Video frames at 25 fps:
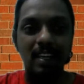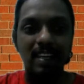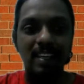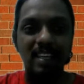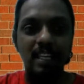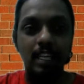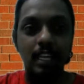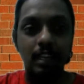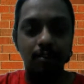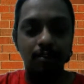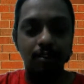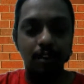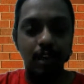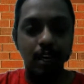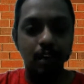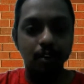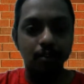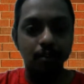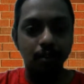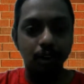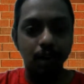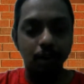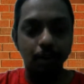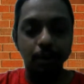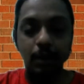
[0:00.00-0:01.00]
different
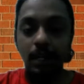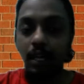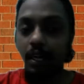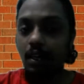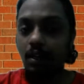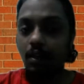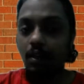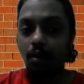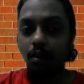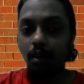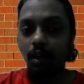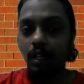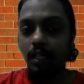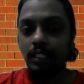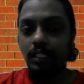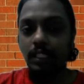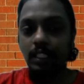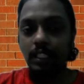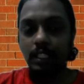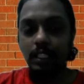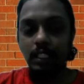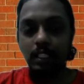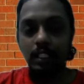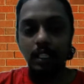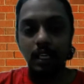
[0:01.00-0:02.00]
web
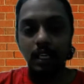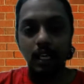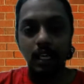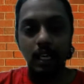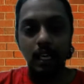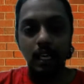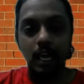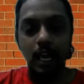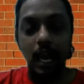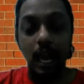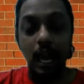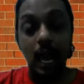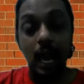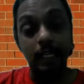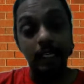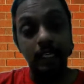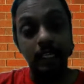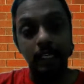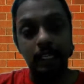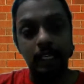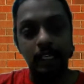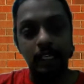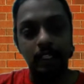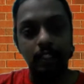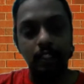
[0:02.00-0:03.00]
technologies,
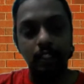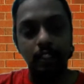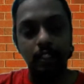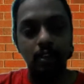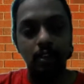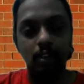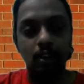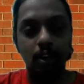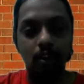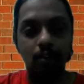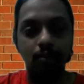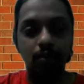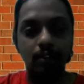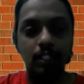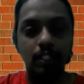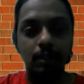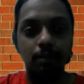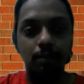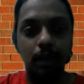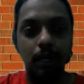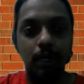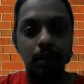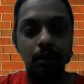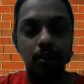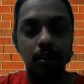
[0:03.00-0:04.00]
architecture of this
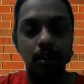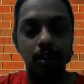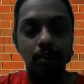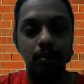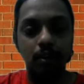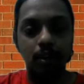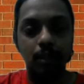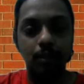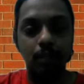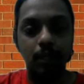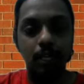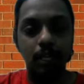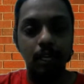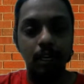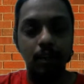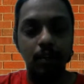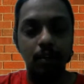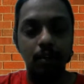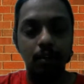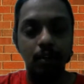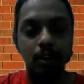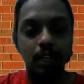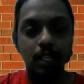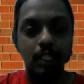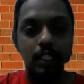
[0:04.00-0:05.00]
particular web
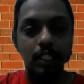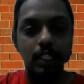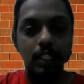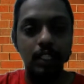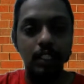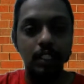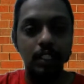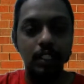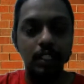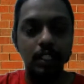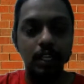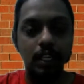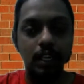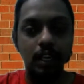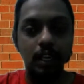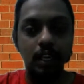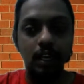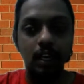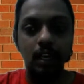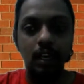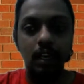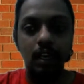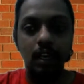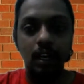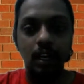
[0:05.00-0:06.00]
technologies,
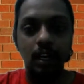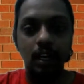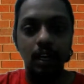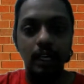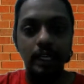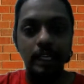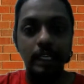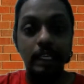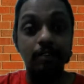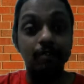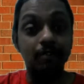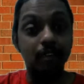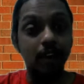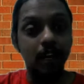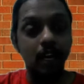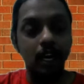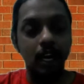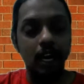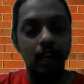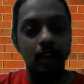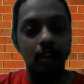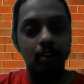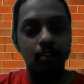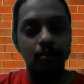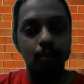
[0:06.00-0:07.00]
different
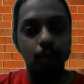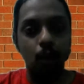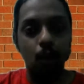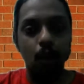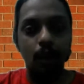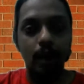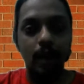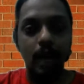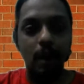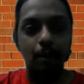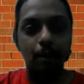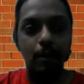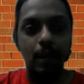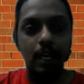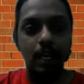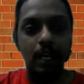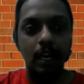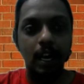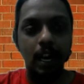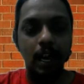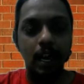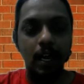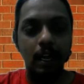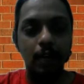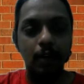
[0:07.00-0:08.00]
kind of programming
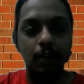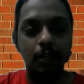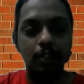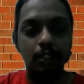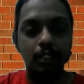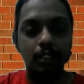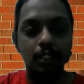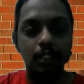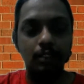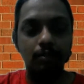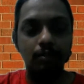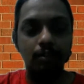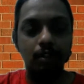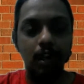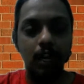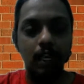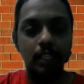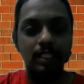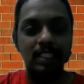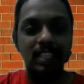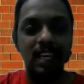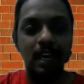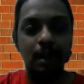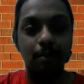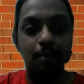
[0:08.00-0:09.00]
languages, for
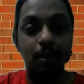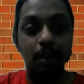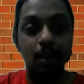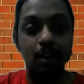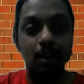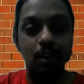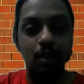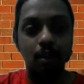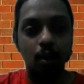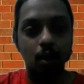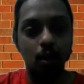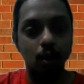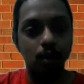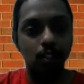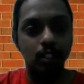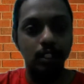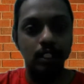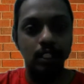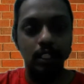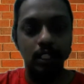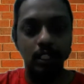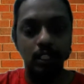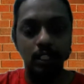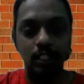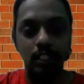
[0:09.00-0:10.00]
example
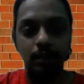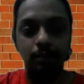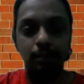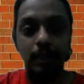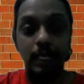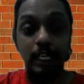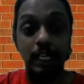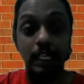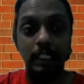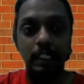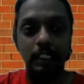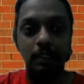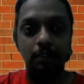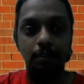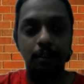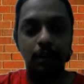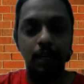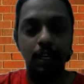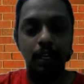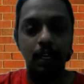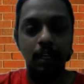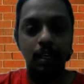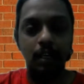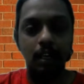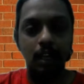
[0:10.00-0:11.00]
Node.js,
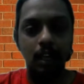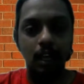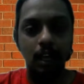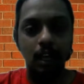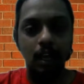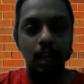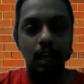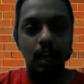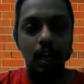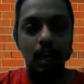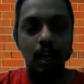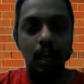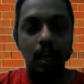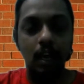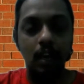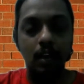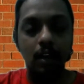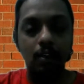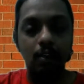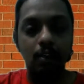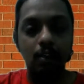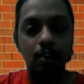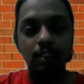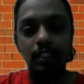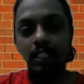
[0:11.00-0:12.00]
PHP,
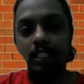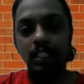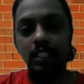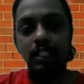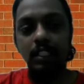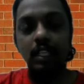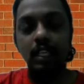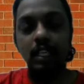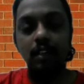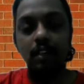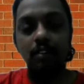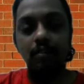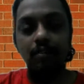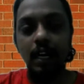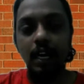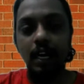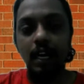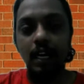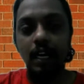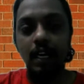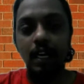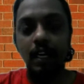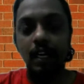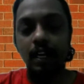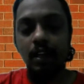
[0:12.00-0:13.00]
not just the front
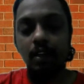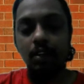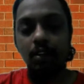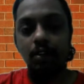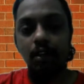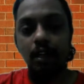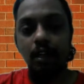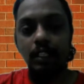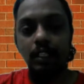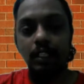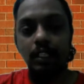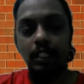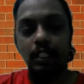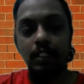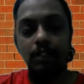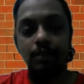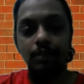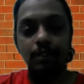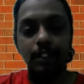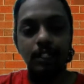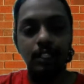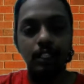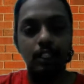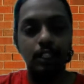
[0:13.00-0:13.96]
end technology, which